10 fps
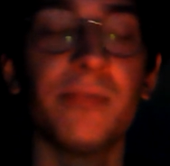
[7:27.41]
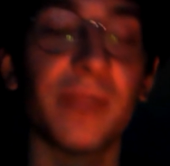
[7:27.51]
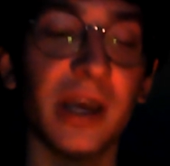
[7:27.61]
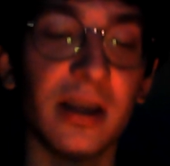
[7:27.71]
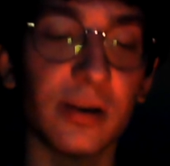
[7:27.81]

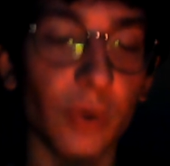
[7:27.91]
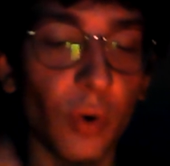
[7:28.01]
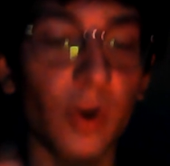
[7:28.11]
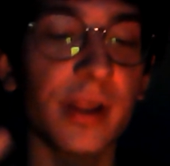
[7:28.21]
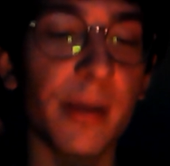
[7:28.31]
it
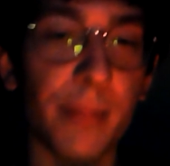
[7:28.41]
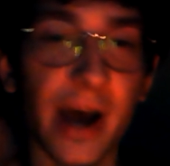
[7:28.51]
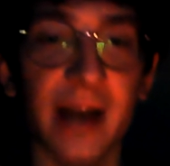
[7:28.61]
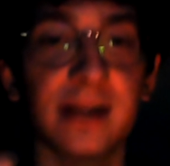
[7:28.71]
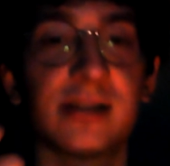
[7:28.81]
all
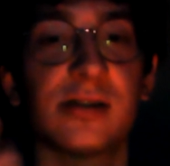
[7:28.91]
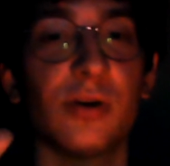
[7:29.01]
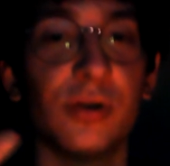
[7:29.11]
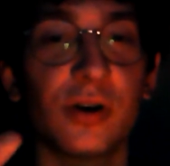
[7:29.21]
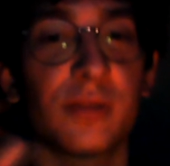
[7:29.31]
depends
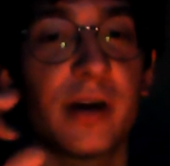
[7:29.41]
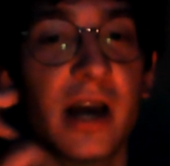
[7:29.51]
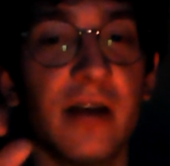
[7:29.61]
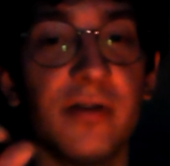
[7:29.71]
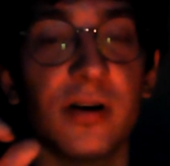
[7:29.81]
on your
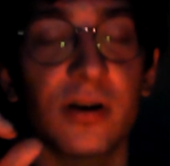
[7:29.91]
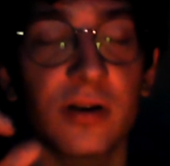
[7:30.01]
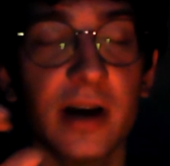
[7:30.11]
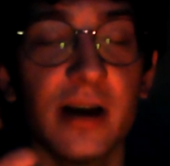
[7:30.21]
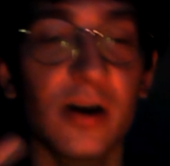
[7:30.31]
behavior.
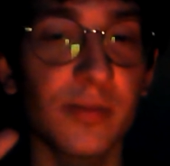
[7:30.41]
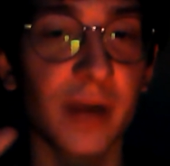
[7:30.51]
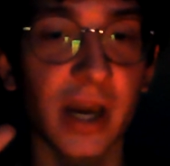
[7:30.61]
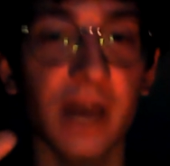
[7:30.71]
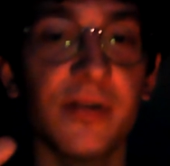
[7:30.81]
Okay. Your
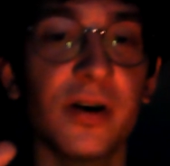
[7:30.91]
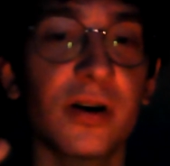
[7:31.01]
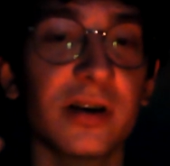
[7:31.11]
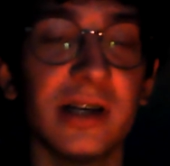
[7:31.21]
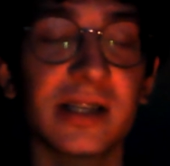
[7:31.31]

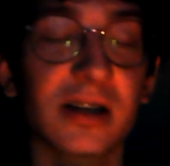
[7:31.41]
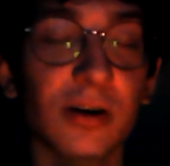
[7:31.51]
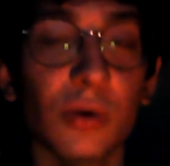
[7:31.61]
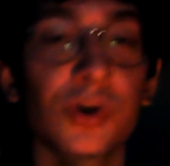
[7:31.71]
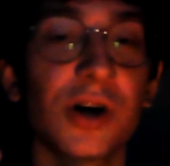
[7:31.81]
behavior is
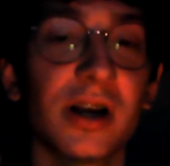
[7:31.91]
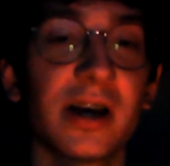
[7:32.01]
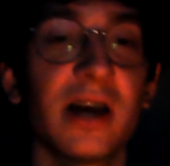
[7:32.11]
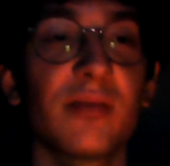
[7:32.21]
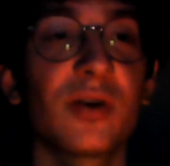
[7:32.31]
crucial
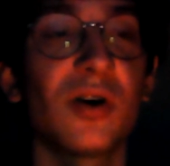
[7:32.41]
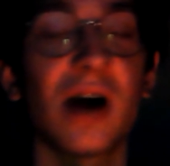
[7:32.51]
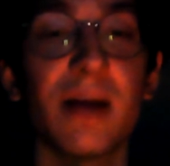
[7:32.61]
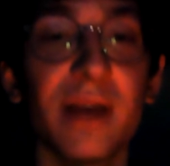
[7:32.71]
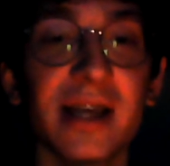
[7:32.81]
here, bro.
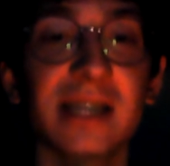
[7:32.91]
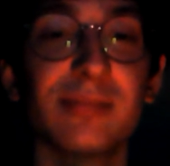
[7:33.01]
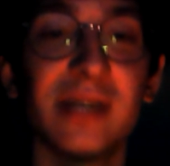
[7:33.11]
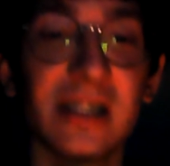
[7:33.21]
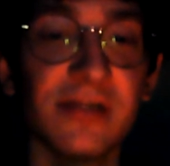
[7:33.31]
I made a
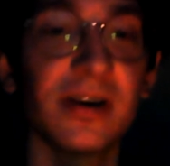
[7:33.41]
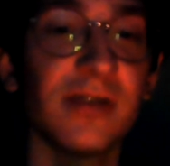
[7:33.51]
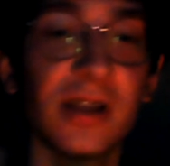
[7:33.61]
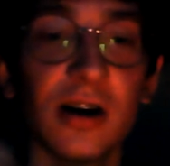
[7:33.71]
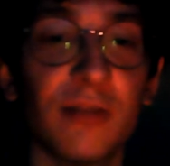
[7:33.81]
specific
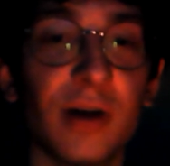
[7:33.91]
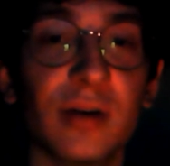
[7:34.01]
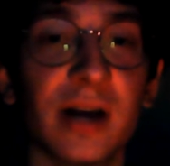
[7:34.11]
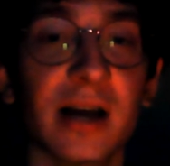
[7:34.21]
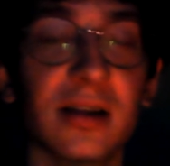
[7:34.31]
video
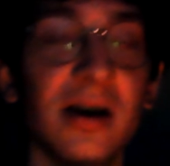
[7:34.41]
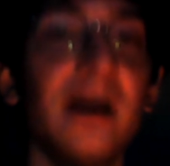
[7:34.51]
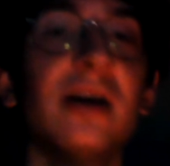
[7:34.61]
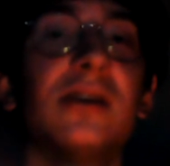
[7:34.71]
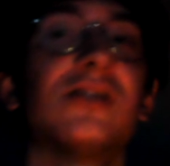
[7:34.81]
about that.
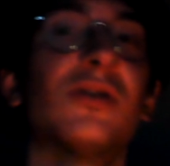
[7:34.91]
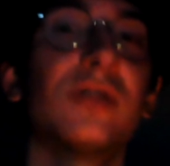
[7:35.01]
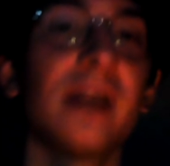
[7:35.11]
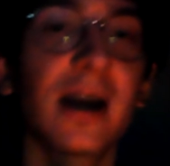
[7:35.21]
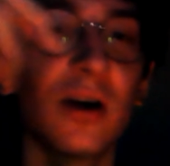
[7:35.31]

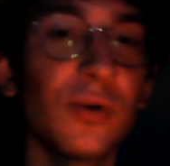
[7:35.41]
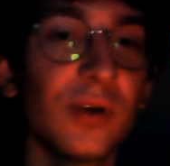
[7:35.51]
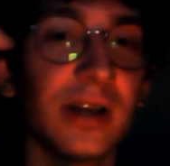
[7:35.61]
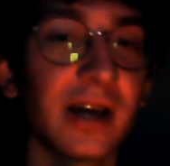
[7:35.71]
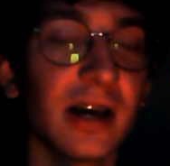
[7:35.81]
So take a
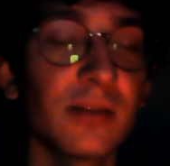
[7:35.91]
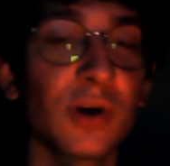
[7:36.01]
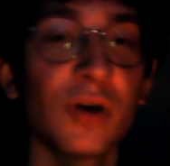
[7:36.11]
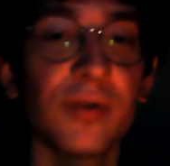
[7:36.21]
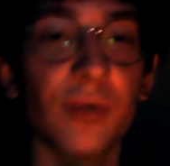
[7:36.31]
look at here,
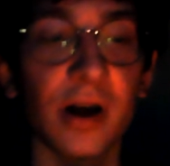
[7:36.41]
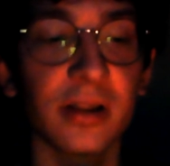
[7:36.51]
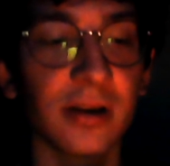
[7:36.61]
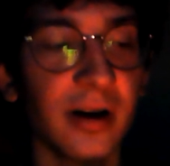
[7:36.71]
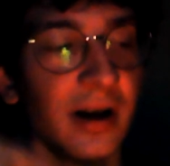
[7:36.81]
bro, if you want.